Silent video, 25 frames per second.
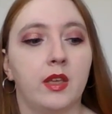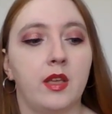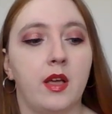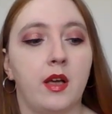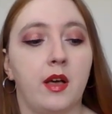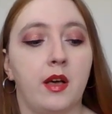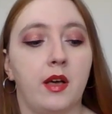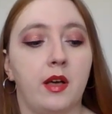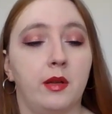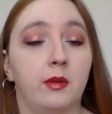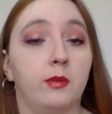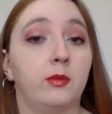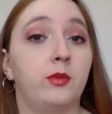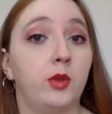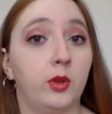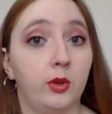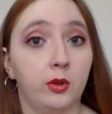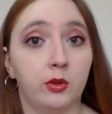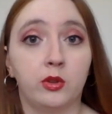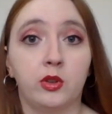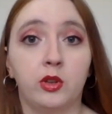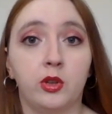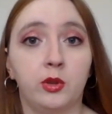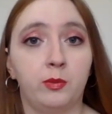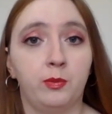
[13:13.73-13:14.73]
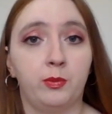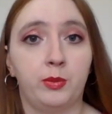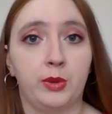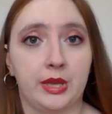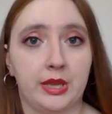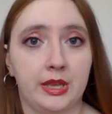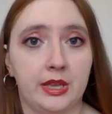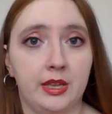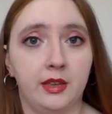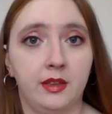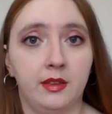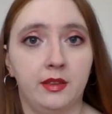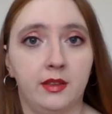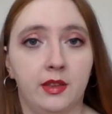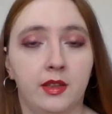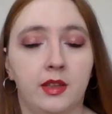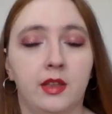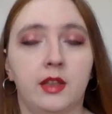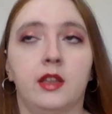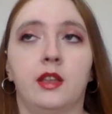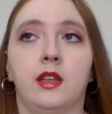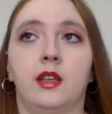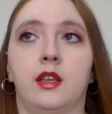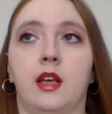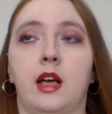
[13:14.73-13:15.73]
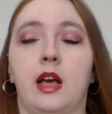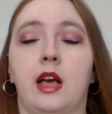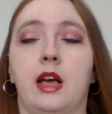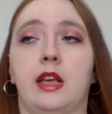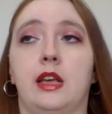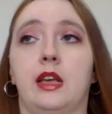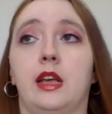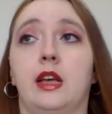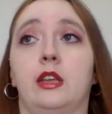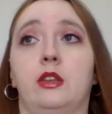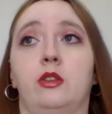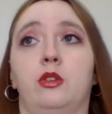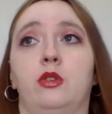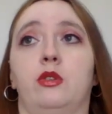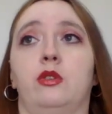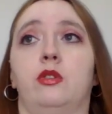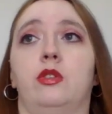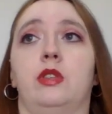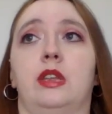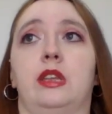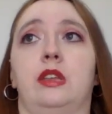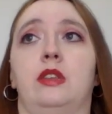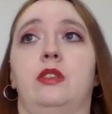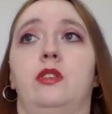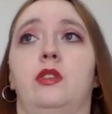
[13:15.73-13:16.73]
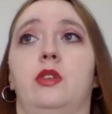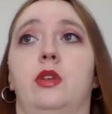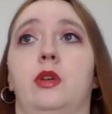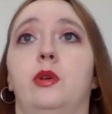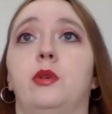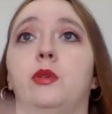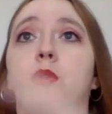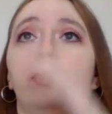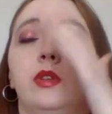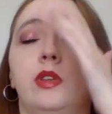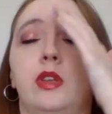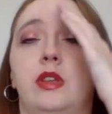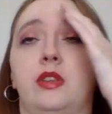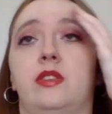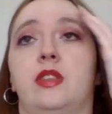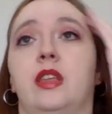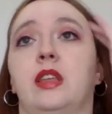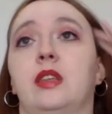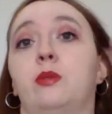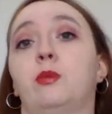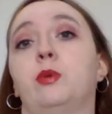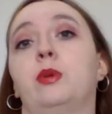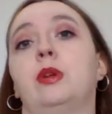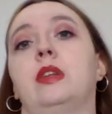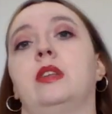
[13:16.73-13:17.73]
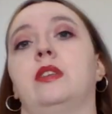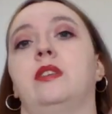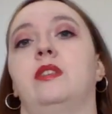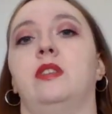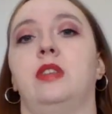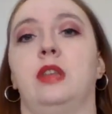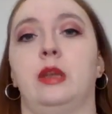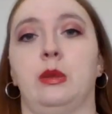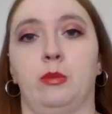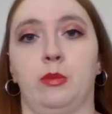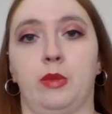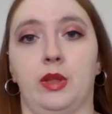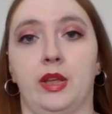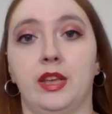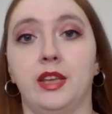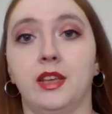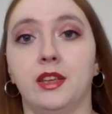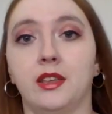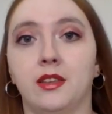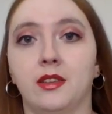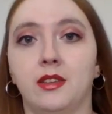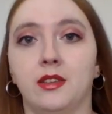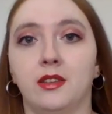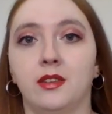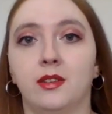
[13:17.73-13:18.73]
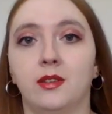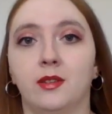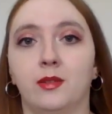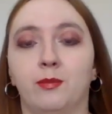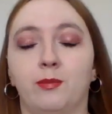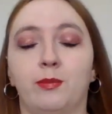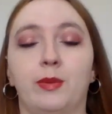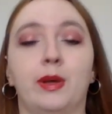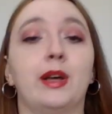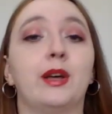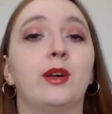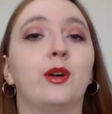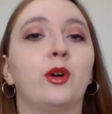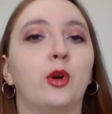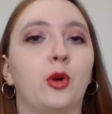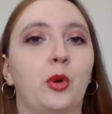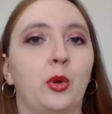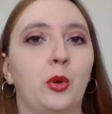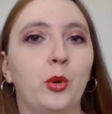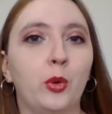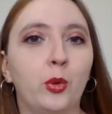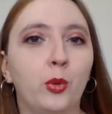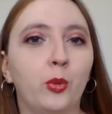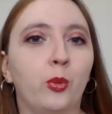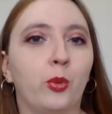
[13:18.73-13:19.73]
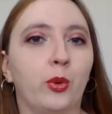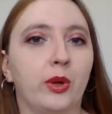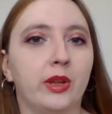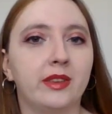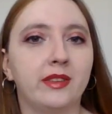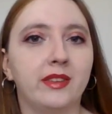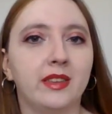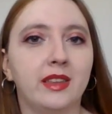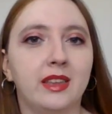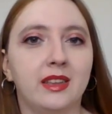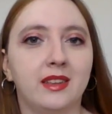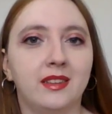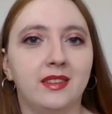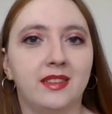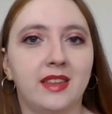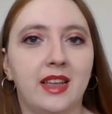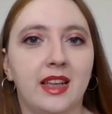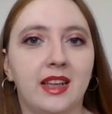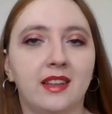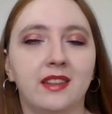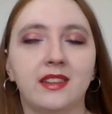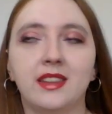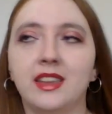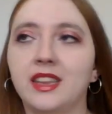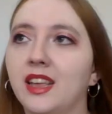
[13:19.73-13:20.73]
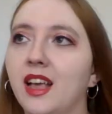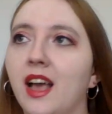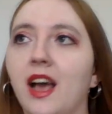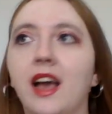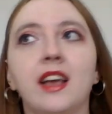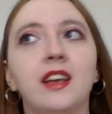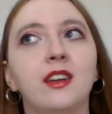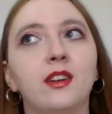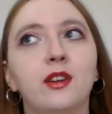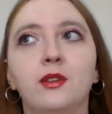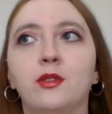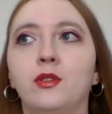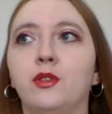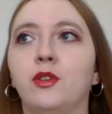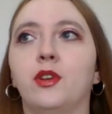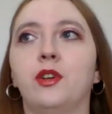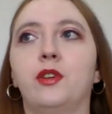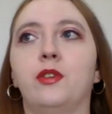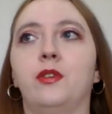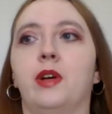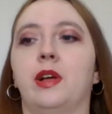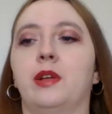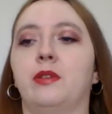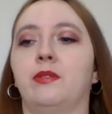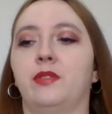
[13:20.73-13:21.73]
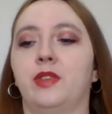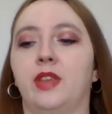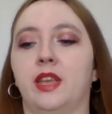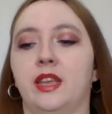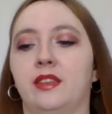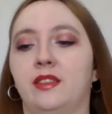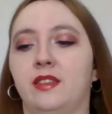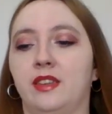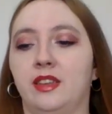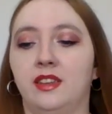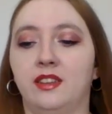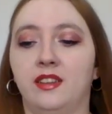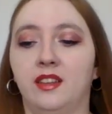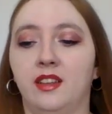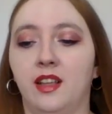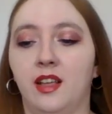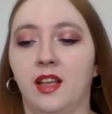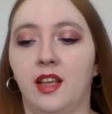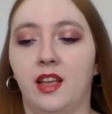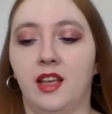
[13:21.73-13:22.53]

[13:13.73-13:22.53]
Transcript: So it could be. I do think so, because that's what it seemed like. But who was it exactly? I don't know. I'm guessing,